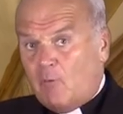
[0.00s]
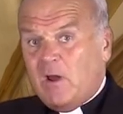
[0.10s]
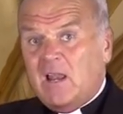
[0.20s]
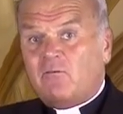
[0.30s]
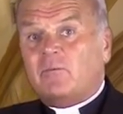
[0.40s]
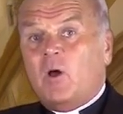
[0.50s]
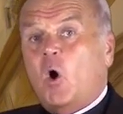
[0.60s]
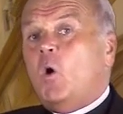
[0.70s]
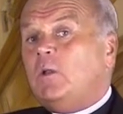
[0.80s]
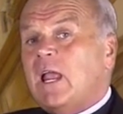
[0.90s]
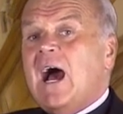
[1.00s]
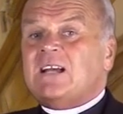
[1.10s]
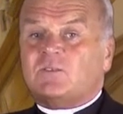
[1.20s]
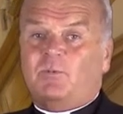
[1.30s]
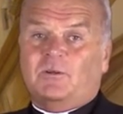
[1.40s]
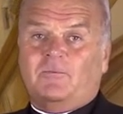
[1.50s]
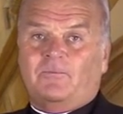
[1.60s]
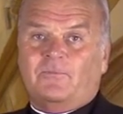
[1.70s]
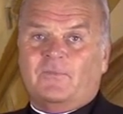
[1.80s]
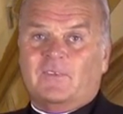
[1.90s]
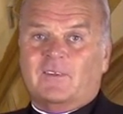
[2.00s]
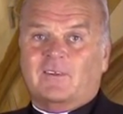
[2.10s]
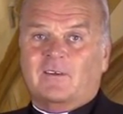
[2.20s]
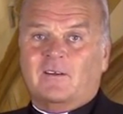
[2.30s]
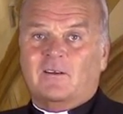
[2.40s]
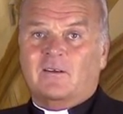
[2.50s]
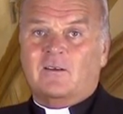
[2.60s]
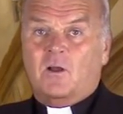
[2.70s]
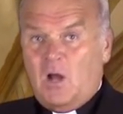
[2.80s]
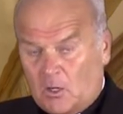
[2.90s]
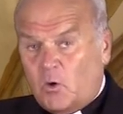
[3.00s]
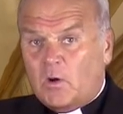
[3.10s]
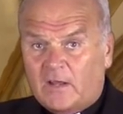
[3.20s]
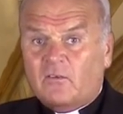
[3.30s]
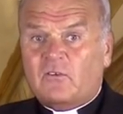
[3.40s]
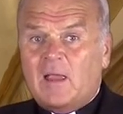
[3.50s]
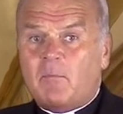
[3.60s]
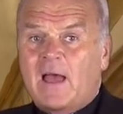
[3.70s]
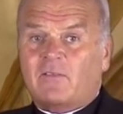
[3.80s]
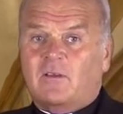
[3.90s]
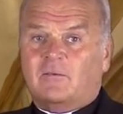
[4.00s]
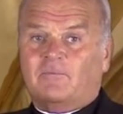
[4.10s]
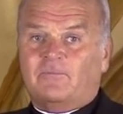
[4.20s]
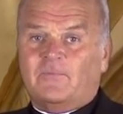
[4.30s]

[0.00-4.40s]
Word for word: A reading from the Holy Gospel according to St. Matthew.